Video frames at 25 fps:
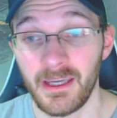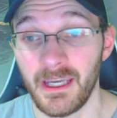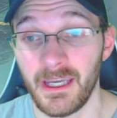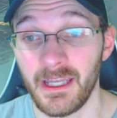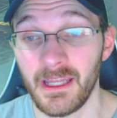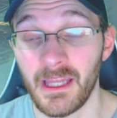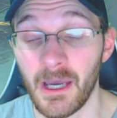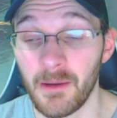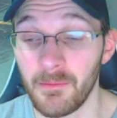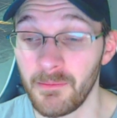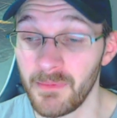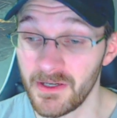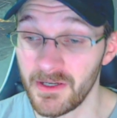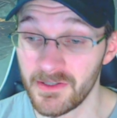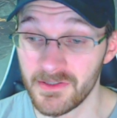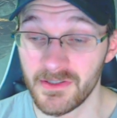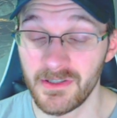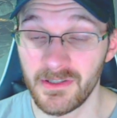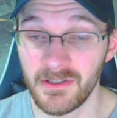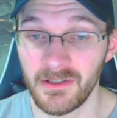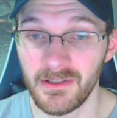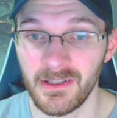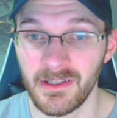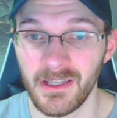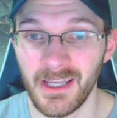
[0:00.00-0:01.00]
and uh, make
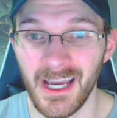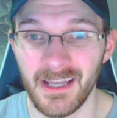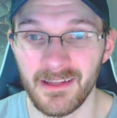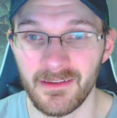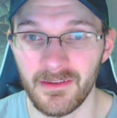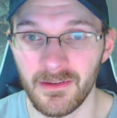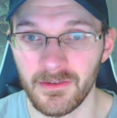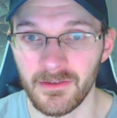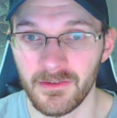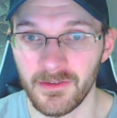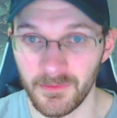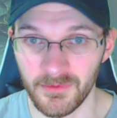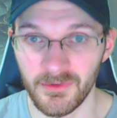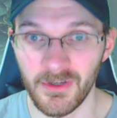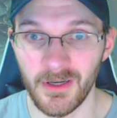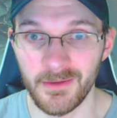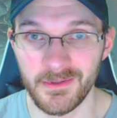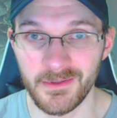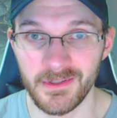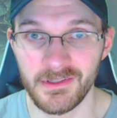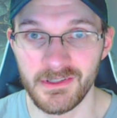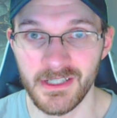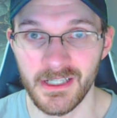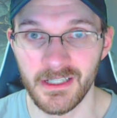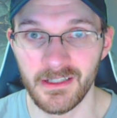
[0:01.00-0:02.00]
sure you guys
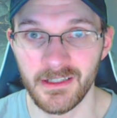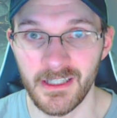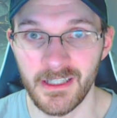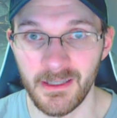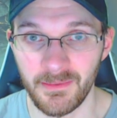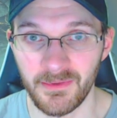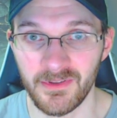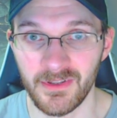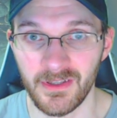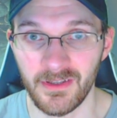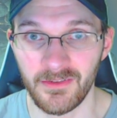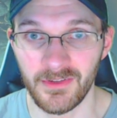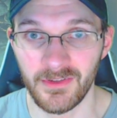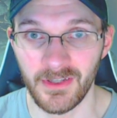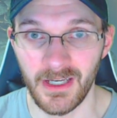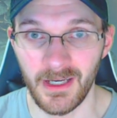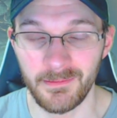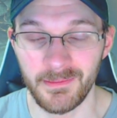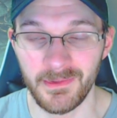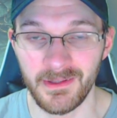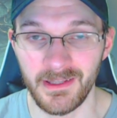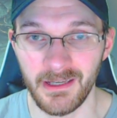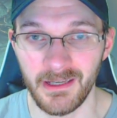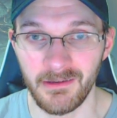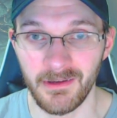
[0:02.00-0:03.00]
subscribe to the channel, keep yourselves
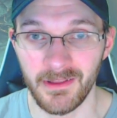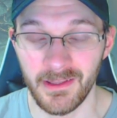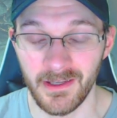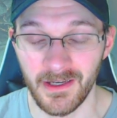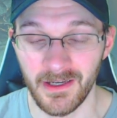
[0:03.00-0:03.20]
up to date right